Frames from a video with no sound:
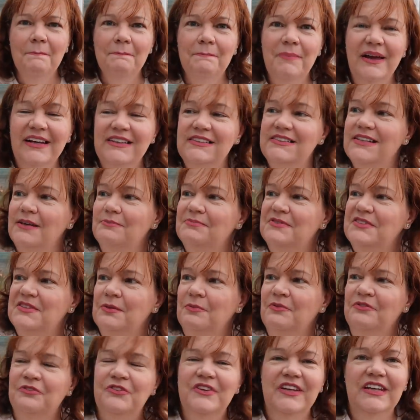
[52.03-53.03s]
Picked up
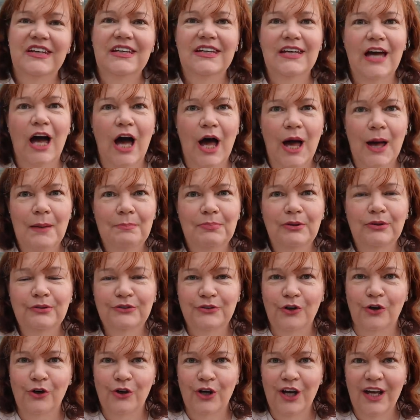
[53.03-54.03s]
some of the
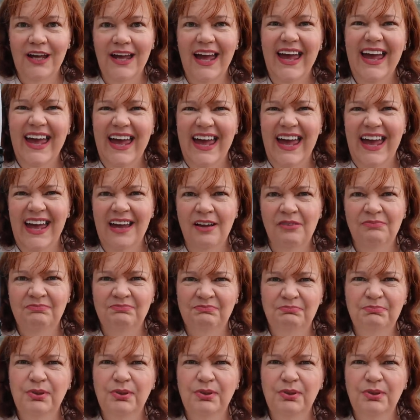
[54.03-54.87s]
bulldog hair,